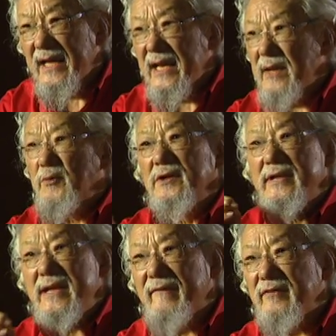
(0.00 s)
It will
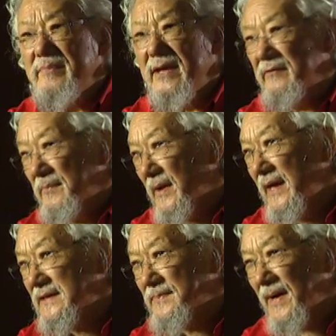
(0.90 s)
never be
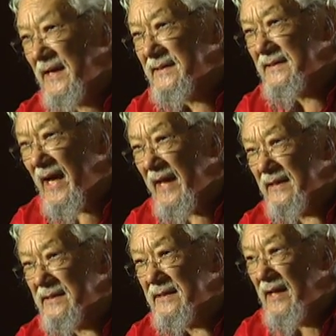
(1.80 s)
replaced by
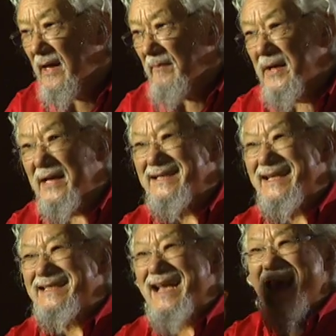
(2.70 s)
science because
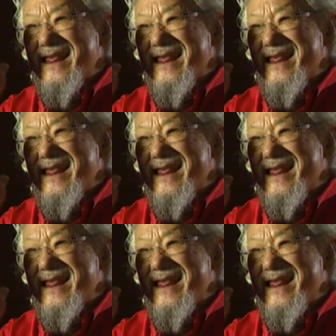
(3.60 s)
it's